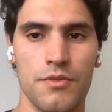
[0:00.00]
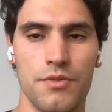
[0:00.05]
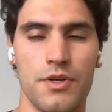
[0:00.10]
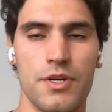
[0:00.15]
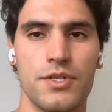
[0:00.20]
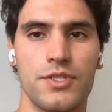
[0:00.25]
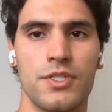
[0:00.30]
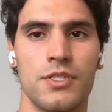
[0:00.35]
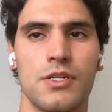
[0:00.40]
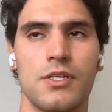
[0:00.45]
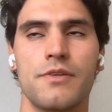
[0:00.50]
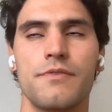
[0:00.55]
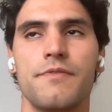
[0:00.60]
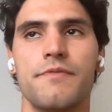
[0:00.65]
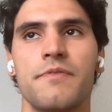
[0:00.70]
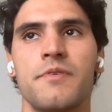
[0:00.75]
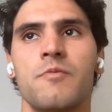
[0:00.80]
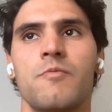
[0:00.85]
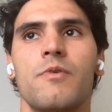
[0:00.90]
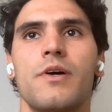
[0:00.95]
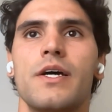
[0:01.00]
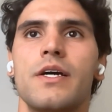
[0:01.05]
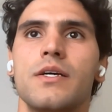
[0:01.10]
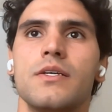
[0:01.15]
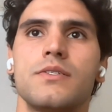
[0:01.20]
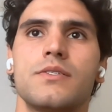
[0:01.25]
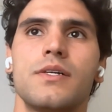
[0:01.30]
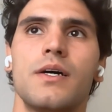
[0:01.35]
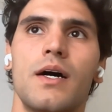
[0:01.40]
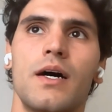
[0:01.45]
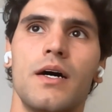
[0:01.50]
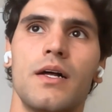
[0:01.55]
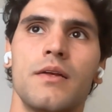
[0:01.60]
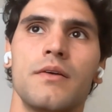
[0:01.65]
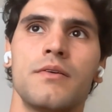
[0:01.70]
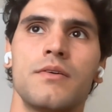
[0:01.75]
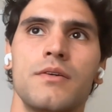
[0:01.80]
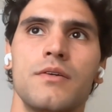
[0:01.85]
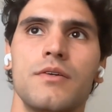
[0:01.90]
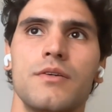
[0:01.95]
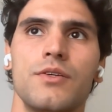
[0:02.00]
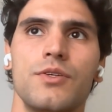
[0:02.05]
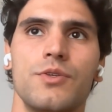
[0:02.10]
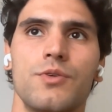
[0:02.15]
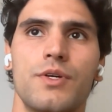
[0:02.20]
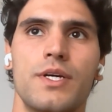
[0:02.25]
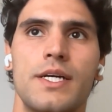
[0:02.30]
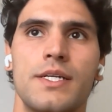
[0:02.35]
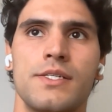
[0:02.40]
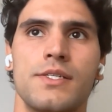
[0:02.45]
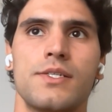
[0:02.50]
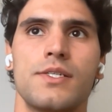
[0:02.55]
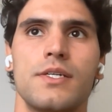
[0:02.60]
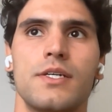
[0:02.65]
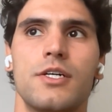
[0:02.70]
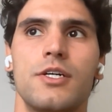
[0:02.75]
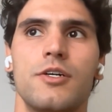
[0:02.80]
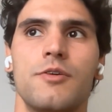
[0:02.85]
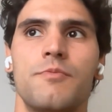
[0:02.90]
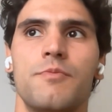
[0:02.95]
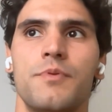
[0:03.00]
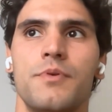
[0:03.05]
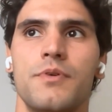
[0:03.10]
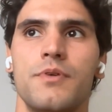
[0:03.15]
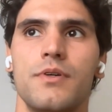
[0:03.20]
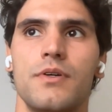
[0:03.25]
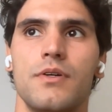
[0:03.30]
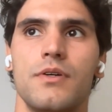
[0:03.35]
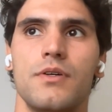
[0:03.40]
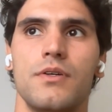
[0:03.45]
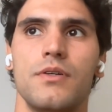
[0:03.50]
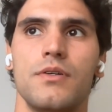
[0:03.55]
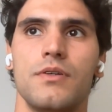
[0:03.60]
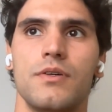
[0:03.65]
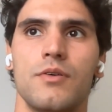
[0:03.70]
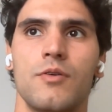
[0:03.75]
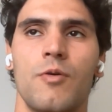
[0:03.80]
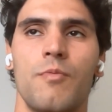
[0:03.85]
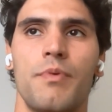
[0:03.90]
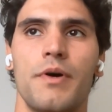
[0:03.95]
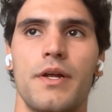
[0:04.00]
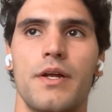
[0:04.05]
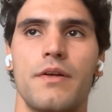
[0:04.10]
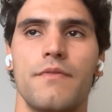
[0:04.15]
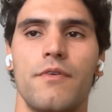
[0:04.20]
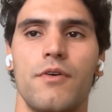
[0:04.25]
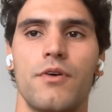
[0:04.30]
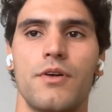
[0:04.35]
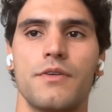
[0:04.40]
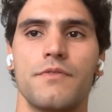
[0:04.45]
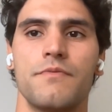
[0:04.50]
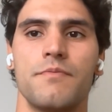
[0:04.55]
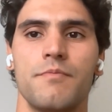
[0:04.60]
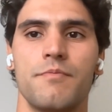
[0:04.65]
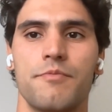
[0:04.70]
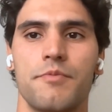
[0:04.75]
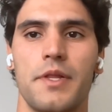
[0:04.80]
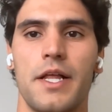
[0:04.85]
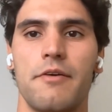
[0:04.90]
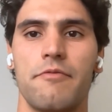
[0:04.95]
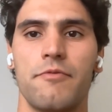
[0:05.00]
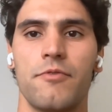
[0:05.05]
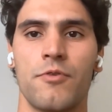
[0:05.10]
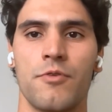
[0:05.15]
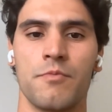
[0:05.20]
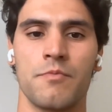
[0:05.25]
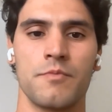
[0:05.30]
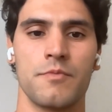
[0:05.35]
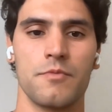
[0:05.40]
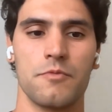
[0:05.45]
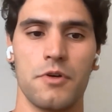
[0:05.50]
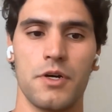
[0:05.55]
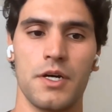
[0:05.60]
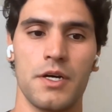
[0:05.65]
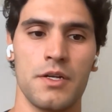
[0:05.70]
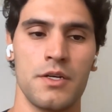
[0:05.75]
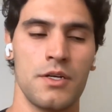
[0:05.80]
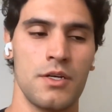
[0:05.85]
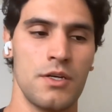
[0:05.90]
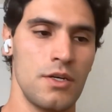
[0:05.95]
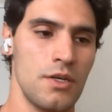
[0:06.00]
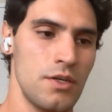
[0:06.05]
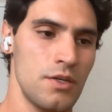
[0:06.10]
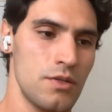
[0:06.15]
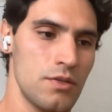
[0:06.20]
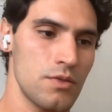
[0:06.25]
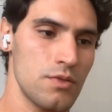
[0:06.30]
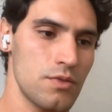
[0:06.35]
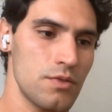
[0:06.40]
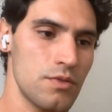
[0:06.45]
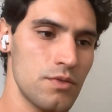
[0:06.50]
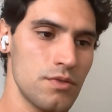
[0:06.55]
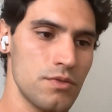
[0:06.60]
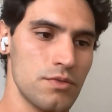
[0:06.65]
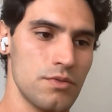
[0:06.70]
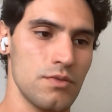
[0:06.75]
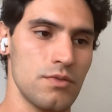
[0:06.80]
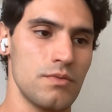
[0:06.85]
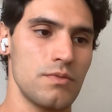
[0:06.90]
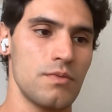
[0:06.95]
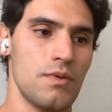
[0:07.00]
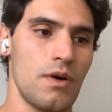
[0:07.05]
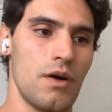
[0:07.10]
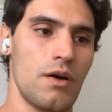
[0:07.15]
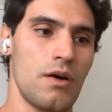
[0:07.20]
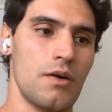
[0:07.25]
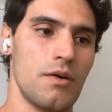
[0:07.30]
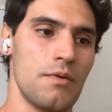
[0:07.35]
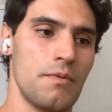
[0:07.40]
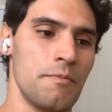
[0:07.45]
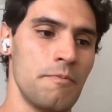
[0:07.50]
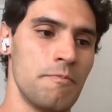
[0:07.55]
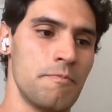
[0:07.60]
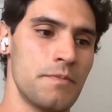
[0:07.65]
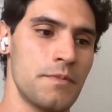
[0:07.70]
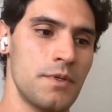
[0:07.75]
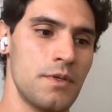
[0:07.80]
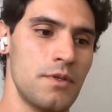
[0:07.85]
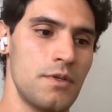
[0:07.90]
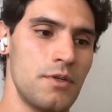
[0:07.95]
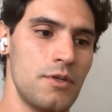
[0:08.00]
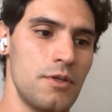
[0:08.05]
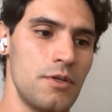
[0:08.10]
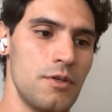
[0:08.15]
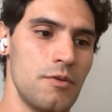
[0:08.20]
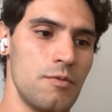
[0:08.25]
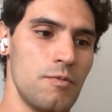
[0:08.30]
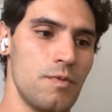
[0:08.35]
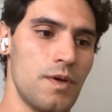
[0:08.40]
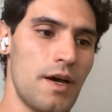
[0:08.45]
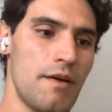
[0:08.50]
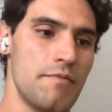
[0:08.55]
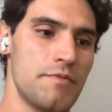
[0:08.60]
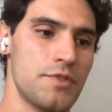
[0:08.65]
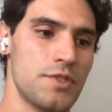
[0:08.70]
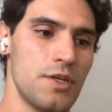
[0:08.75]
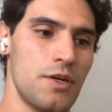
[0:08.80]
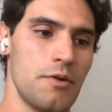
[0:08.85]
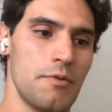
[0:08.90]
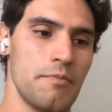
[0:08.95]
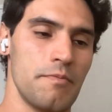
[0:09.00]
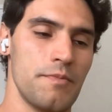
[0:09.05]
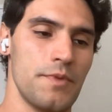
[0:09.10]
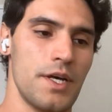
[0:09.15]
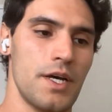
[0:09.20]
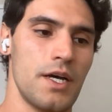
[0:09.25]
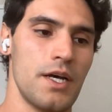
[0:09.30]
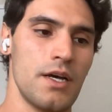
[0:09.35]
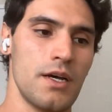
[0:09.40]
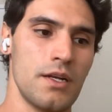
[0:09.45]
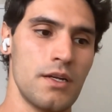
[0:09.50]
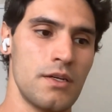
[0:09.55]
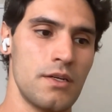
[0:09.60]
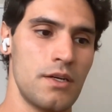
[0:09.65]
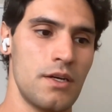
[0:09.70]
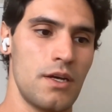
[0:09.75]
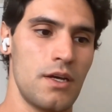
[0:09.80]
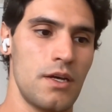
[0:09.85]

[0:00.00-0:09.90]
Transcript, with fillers: There's a lot of different ways that you can set up a competitive audit platform, right? Um, we have some that